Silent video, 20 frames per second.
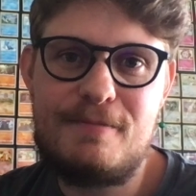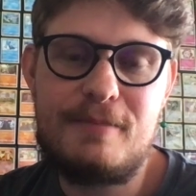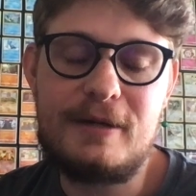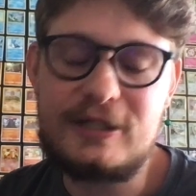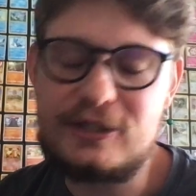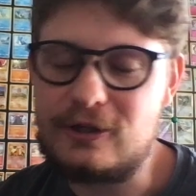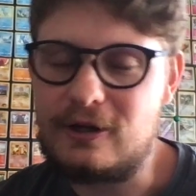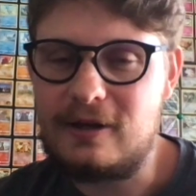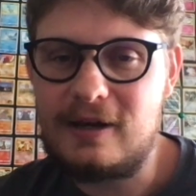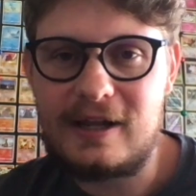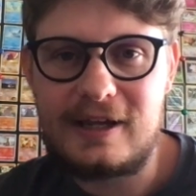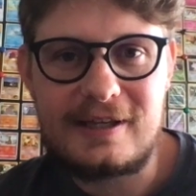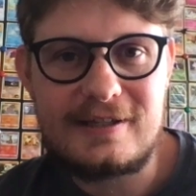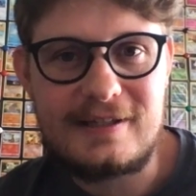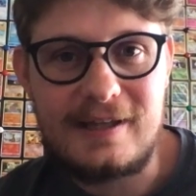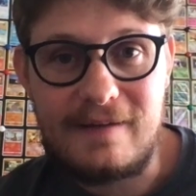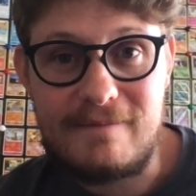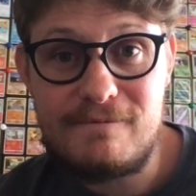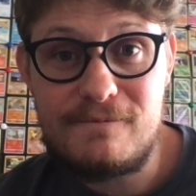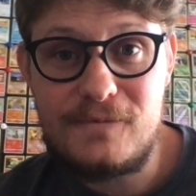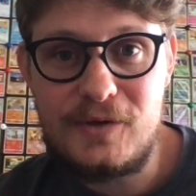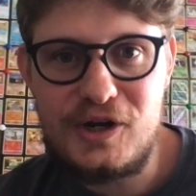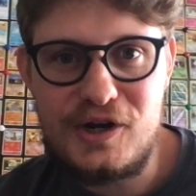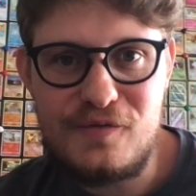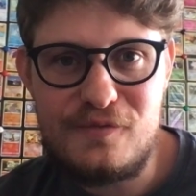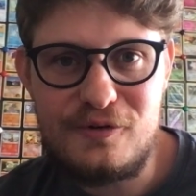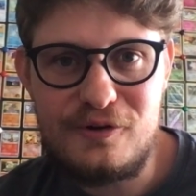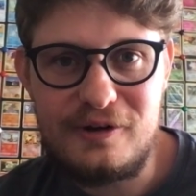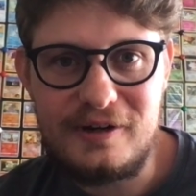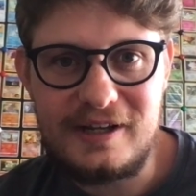but yeah like i said very
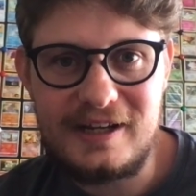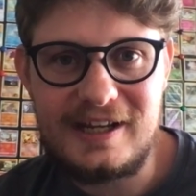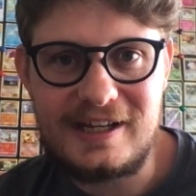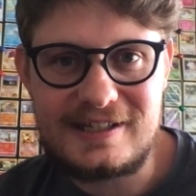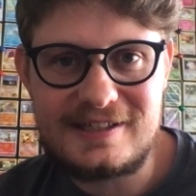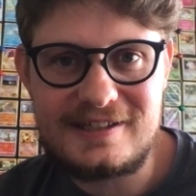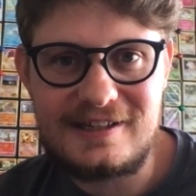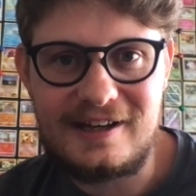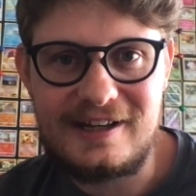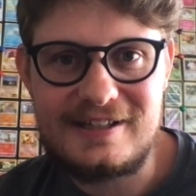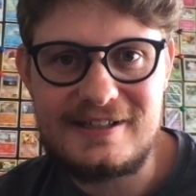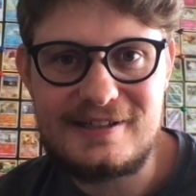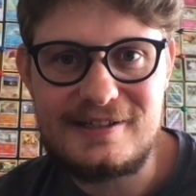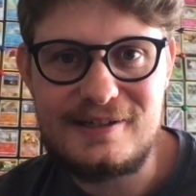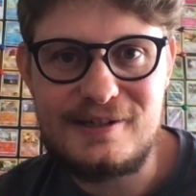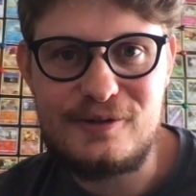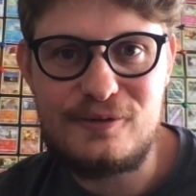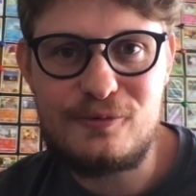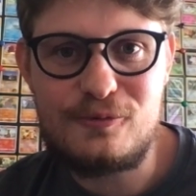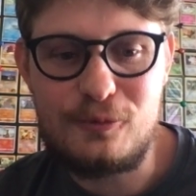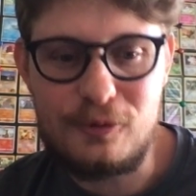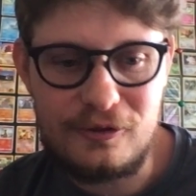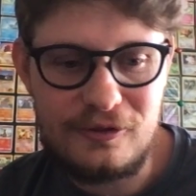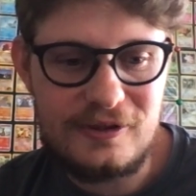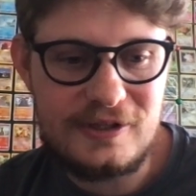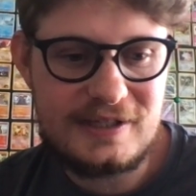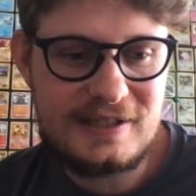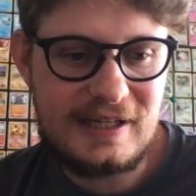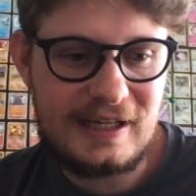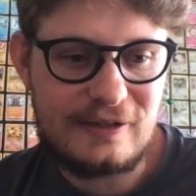very excited with
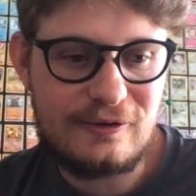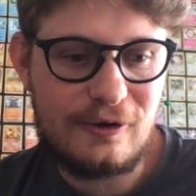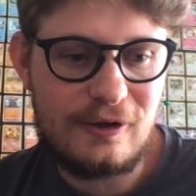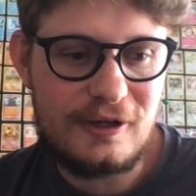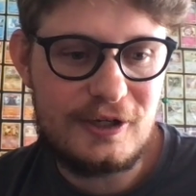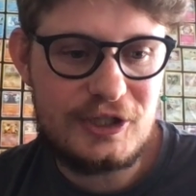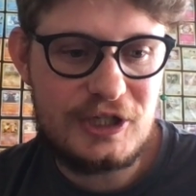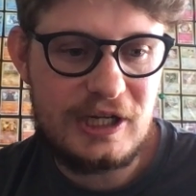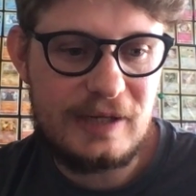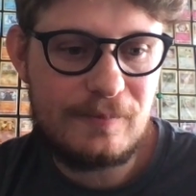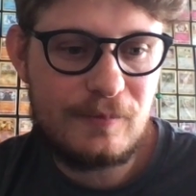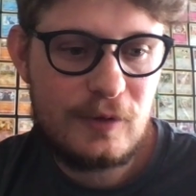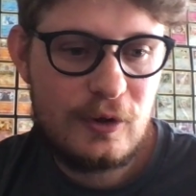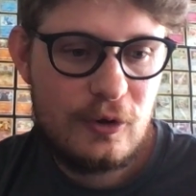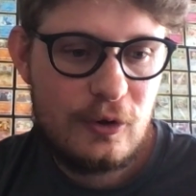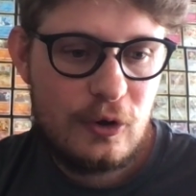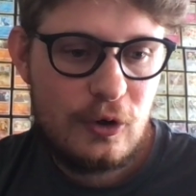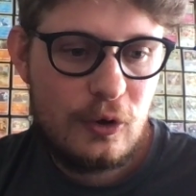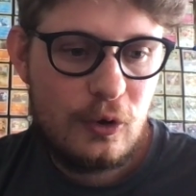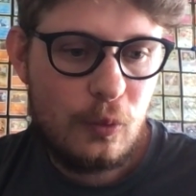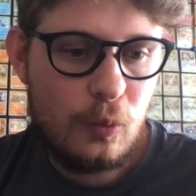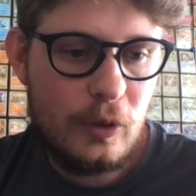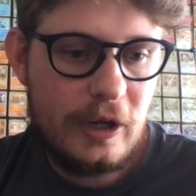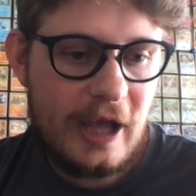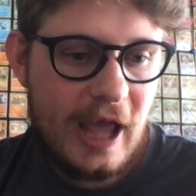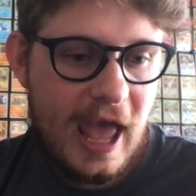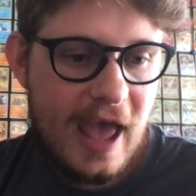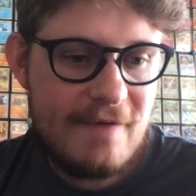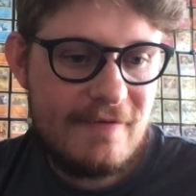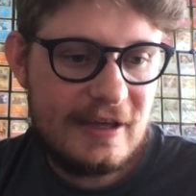this technology we
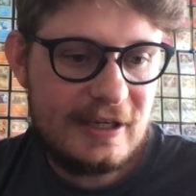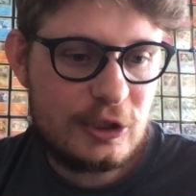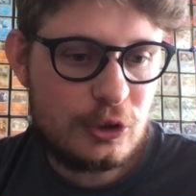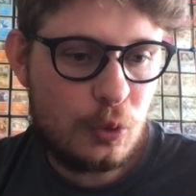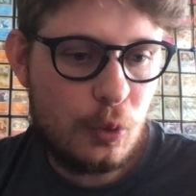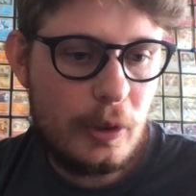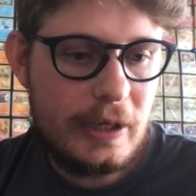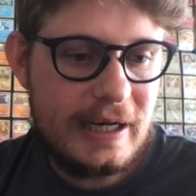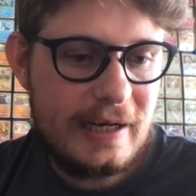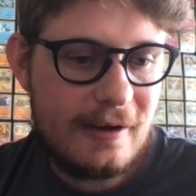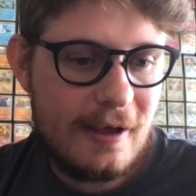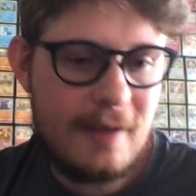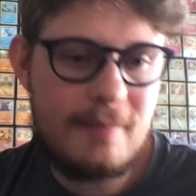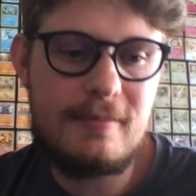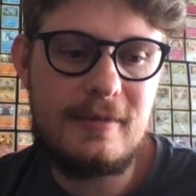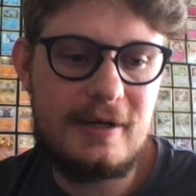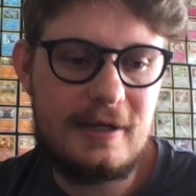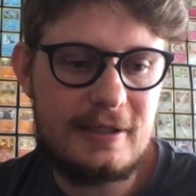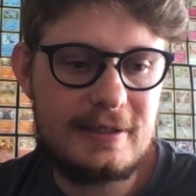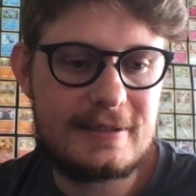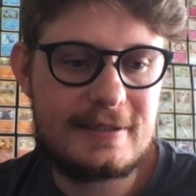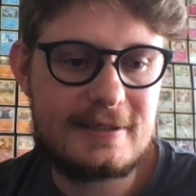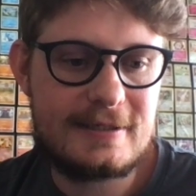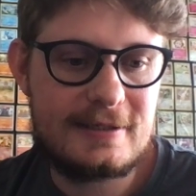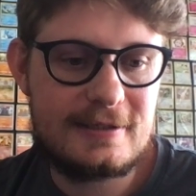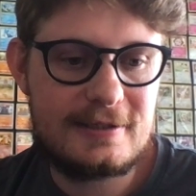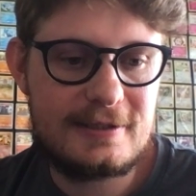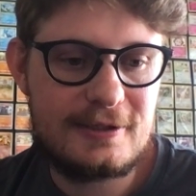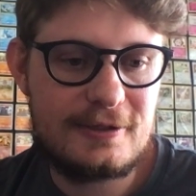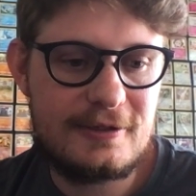have hit 29 minutes
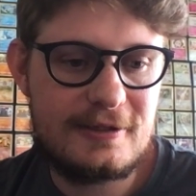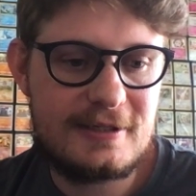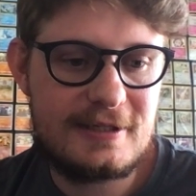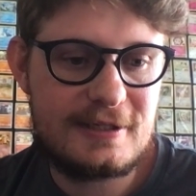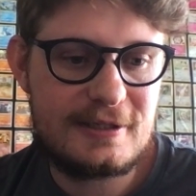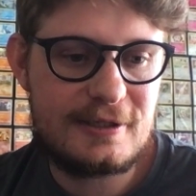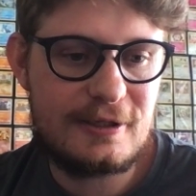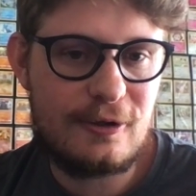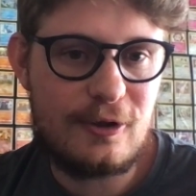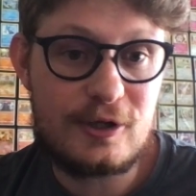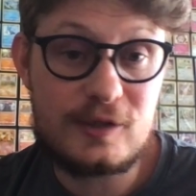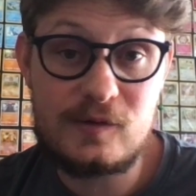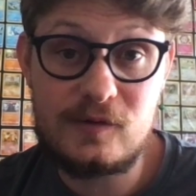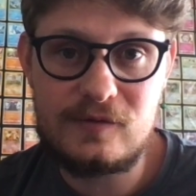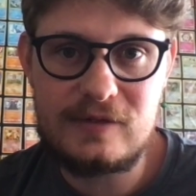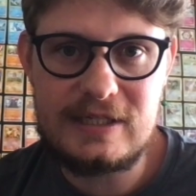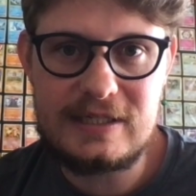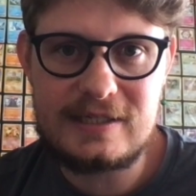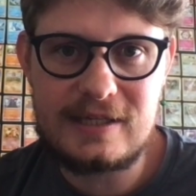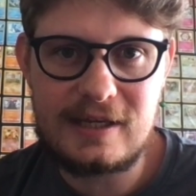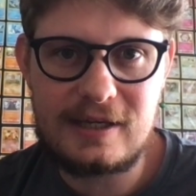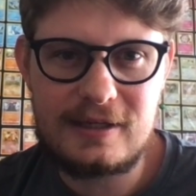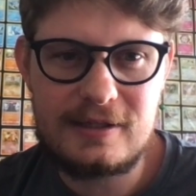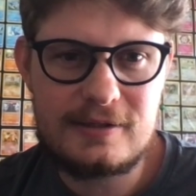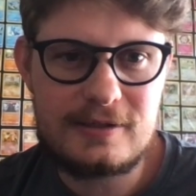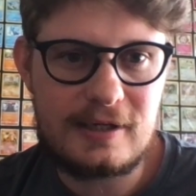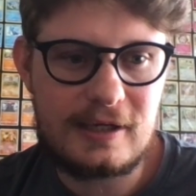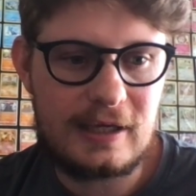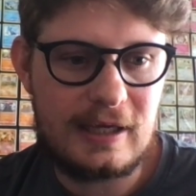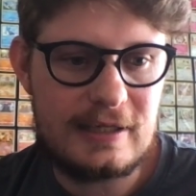so this is the last 50
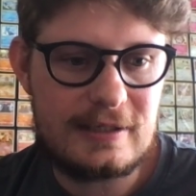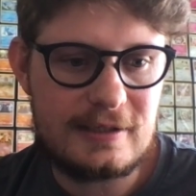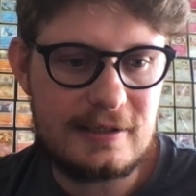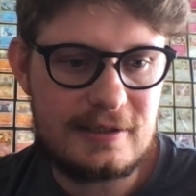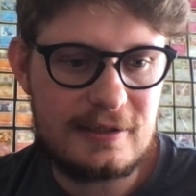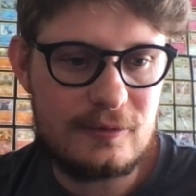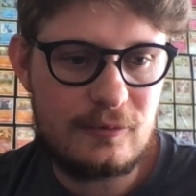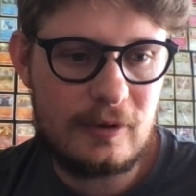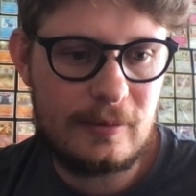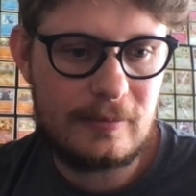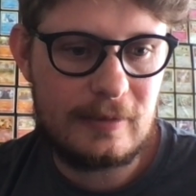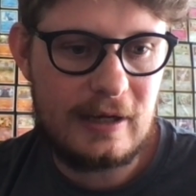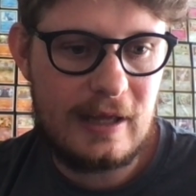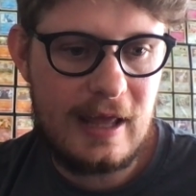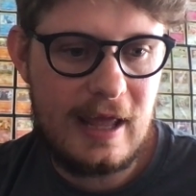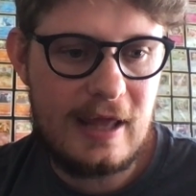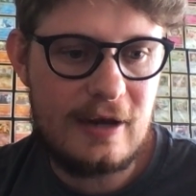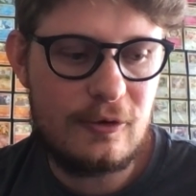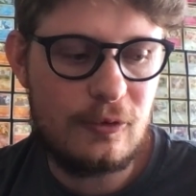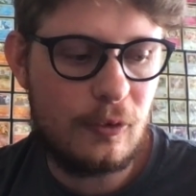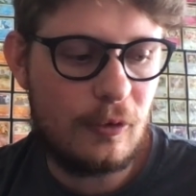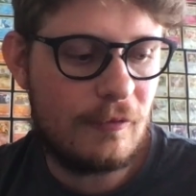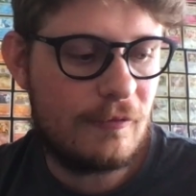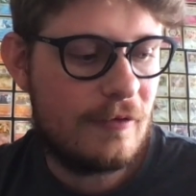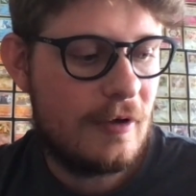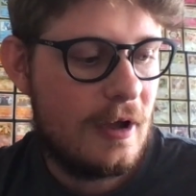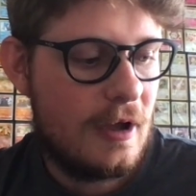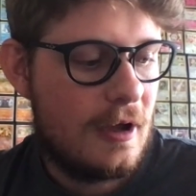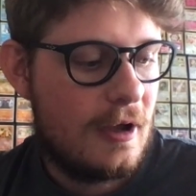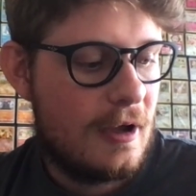seconds i guess this is where i'm going to end off
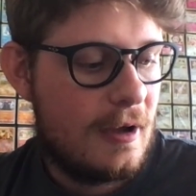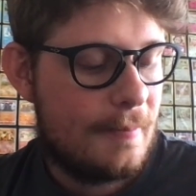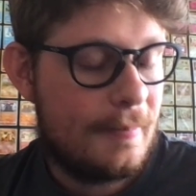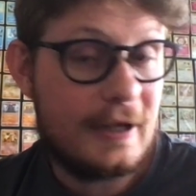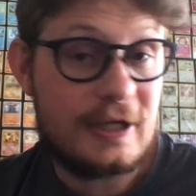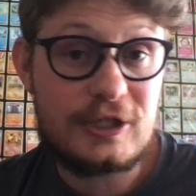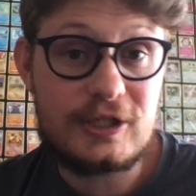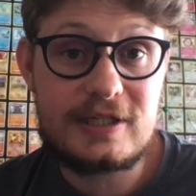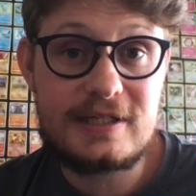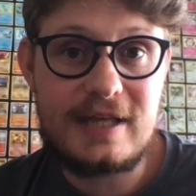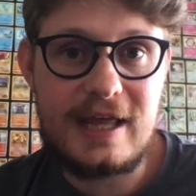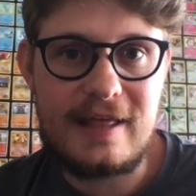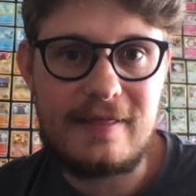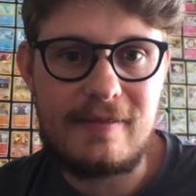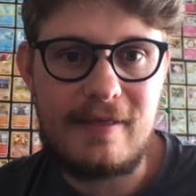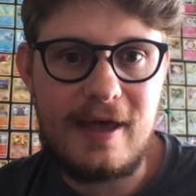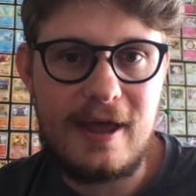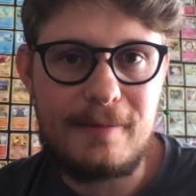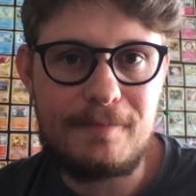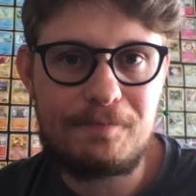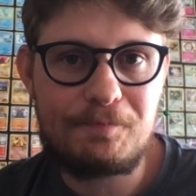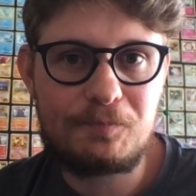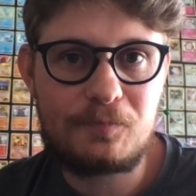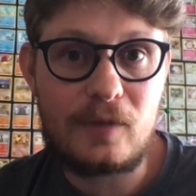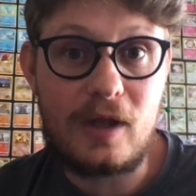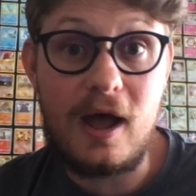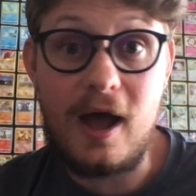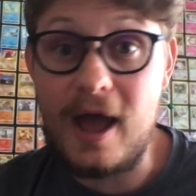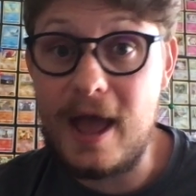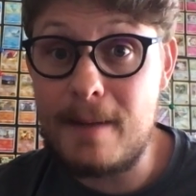by just saying that
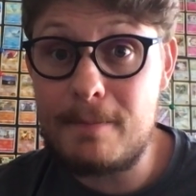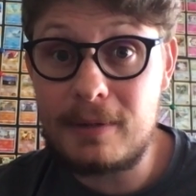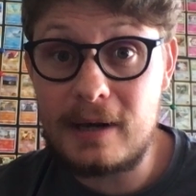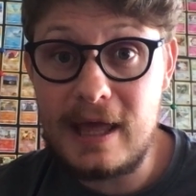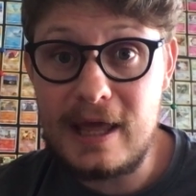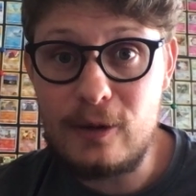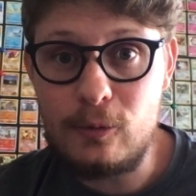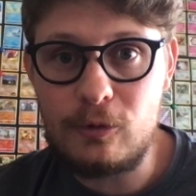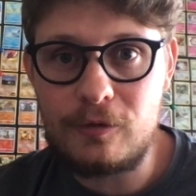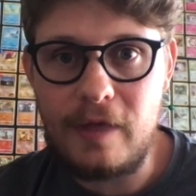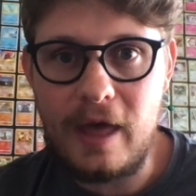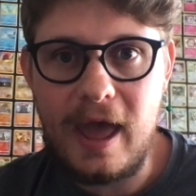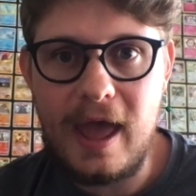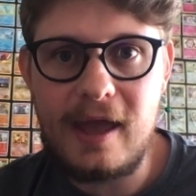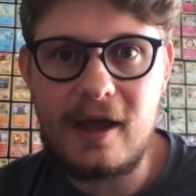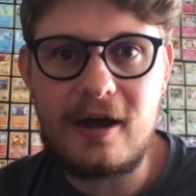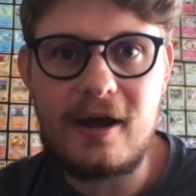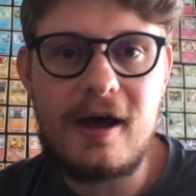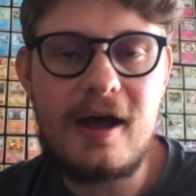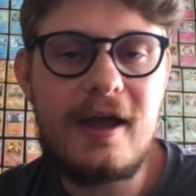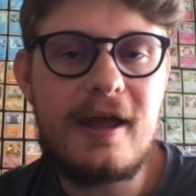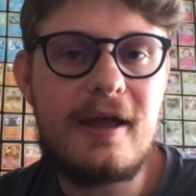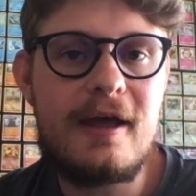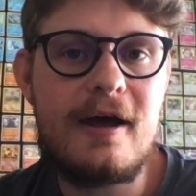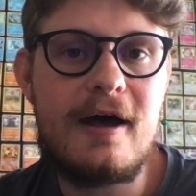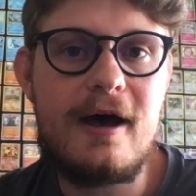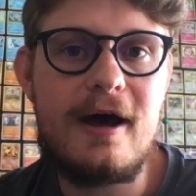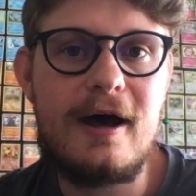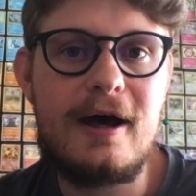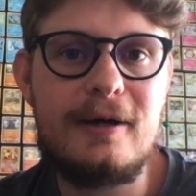i am playing with ai
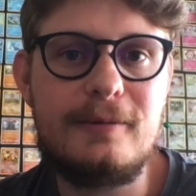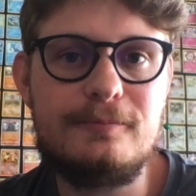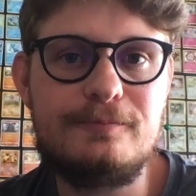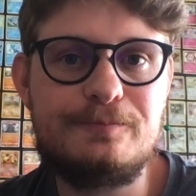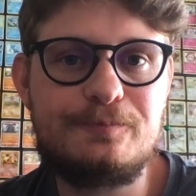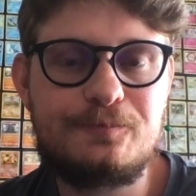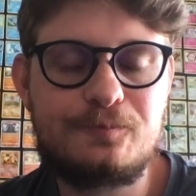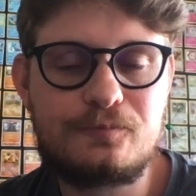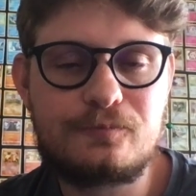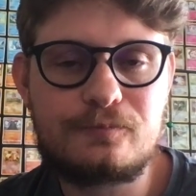um,